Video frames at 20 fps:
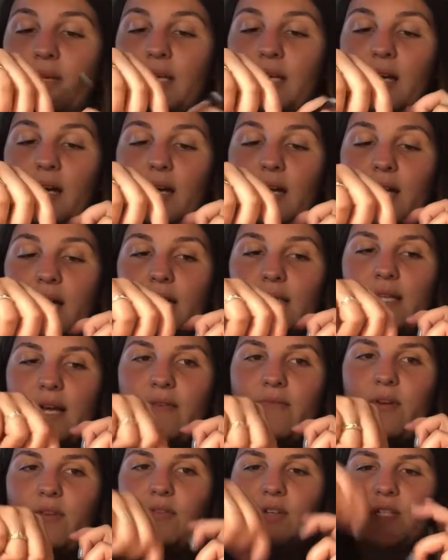because
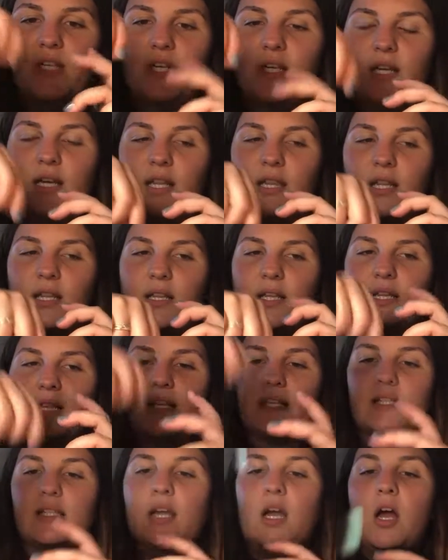I've never done anything like
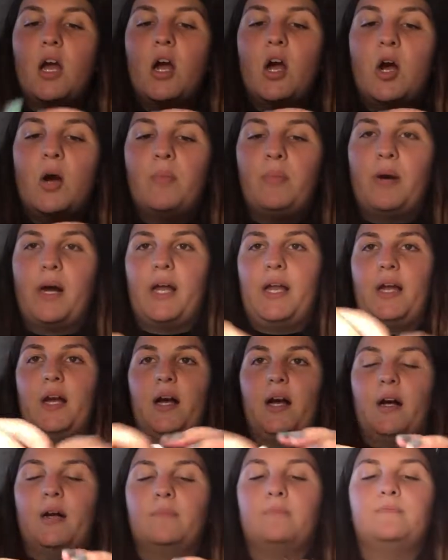this, but
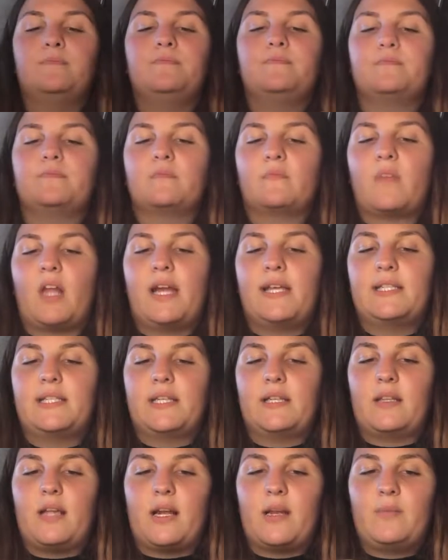um, I
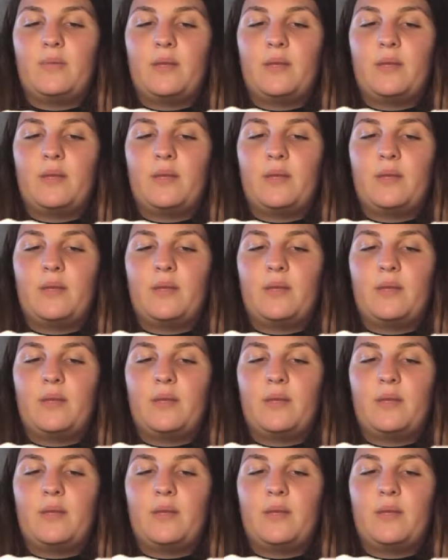see a lot